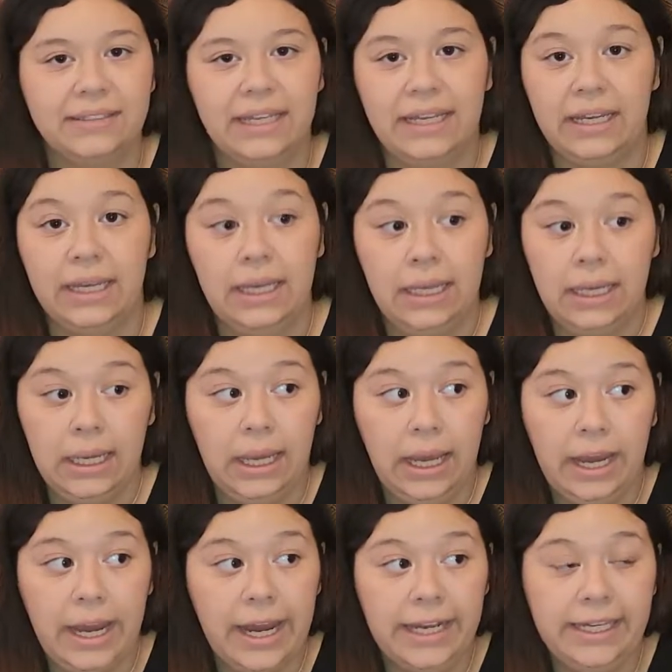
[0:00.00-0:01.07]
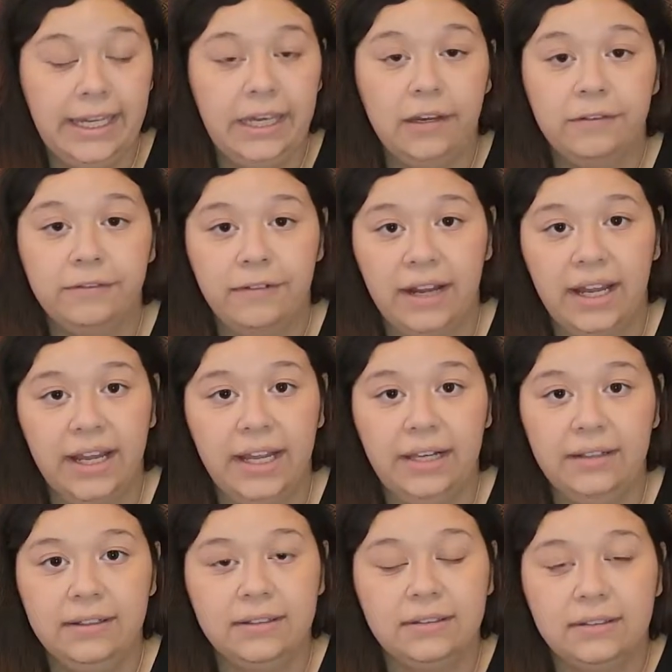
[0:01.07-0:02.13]
like I can't
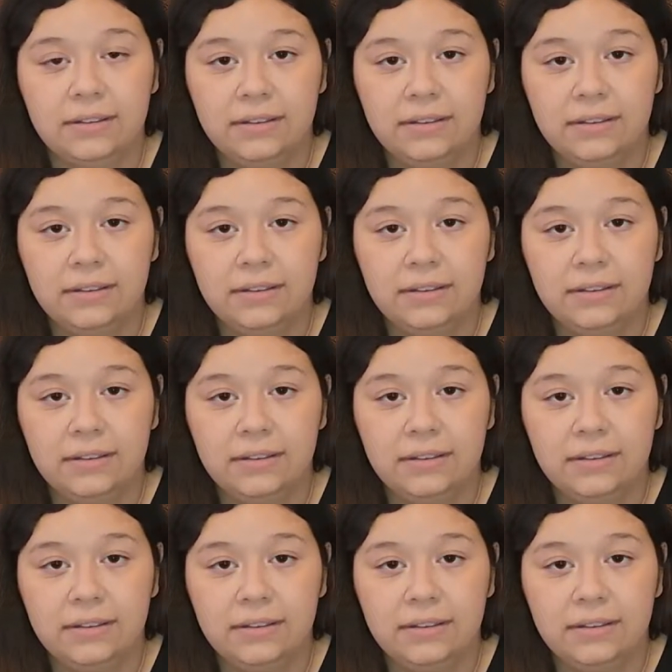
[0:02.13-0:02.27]
find